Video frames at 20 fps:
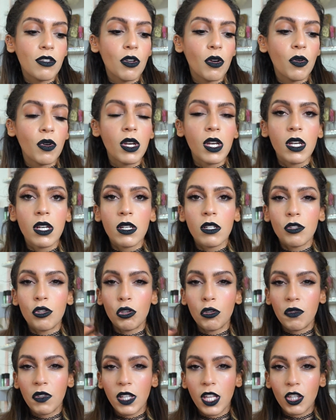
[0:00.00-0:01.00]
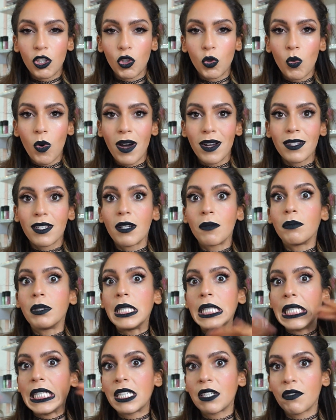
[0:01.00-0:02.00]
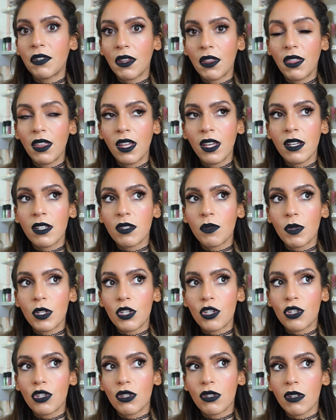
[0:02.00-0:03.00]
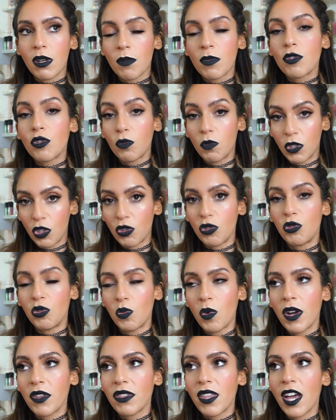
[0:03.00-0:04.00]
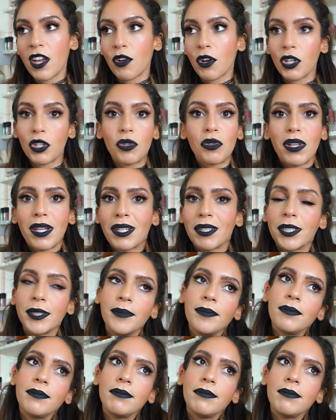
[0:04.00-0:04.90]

So do you feel like you want completely different things, which I'm assuming you do want that, or you like,